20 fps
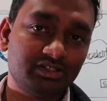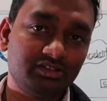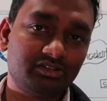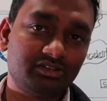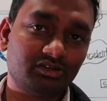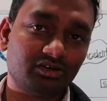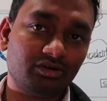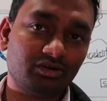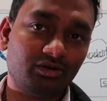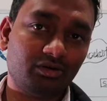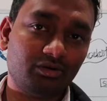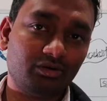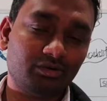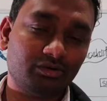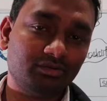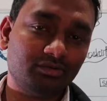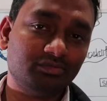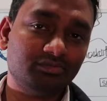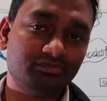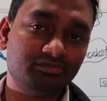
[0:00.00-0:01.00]

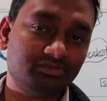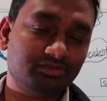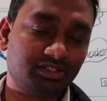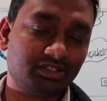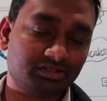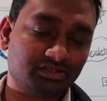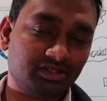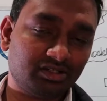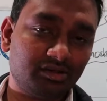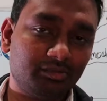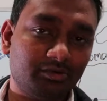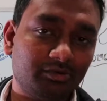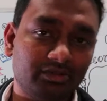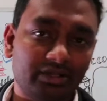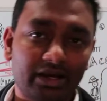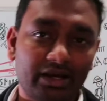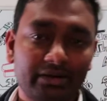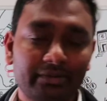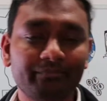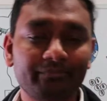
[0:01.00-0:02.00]
So just think about
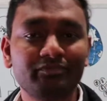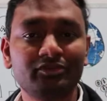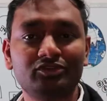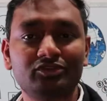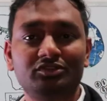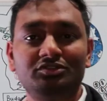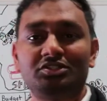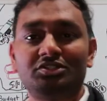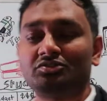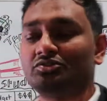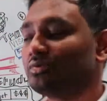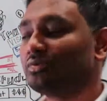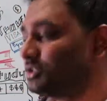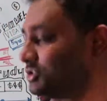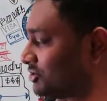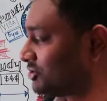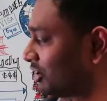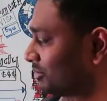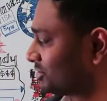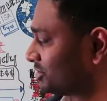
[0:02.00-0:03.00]
that. So just do a
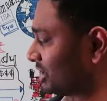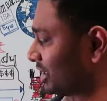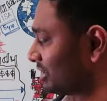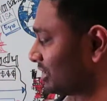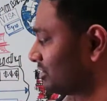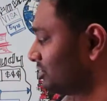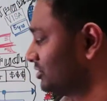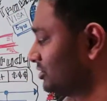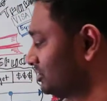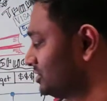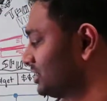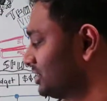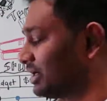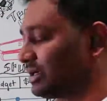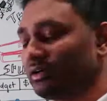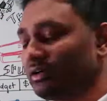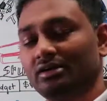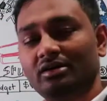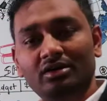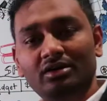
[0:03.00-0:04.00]
job check to
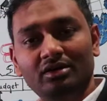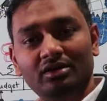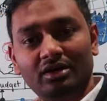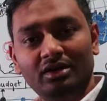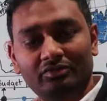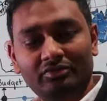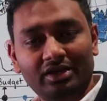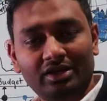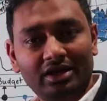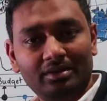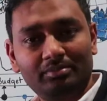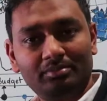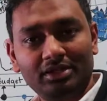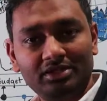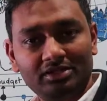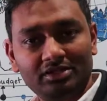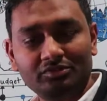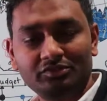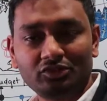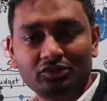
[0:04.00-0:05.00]
check if you have
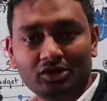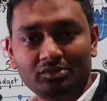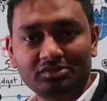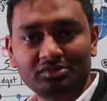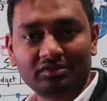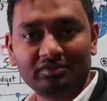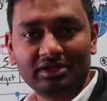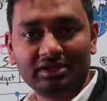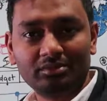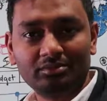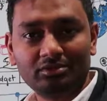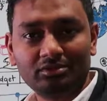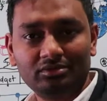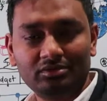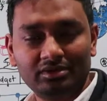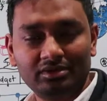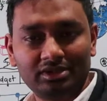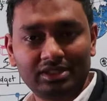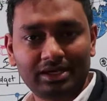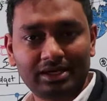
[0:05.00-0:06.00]
plenty of jobs
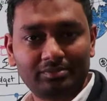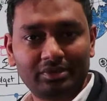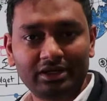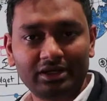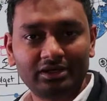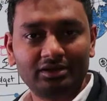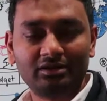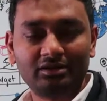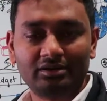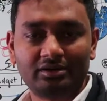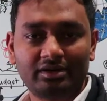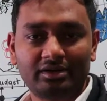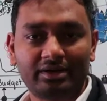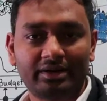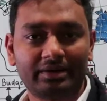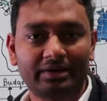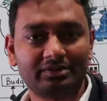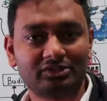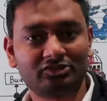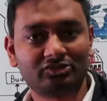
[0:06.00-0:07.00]
available in that
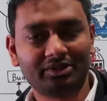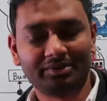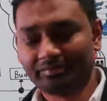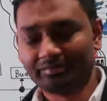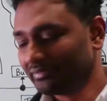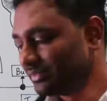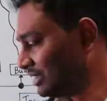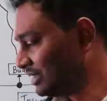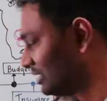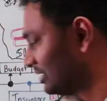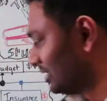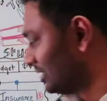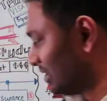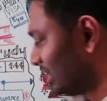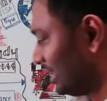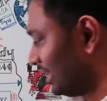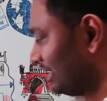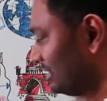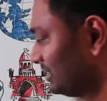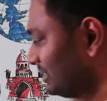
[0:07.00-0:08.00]
particular stream.
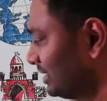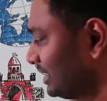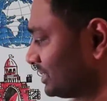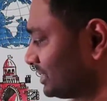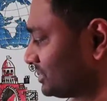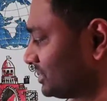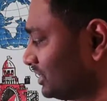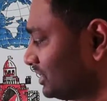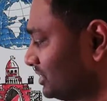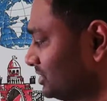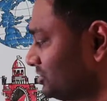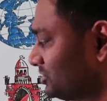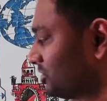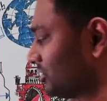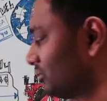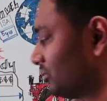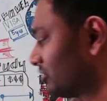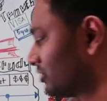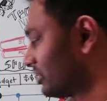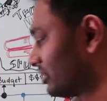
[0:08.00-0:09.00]
And the next thing is
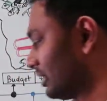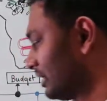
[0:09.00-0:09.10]
your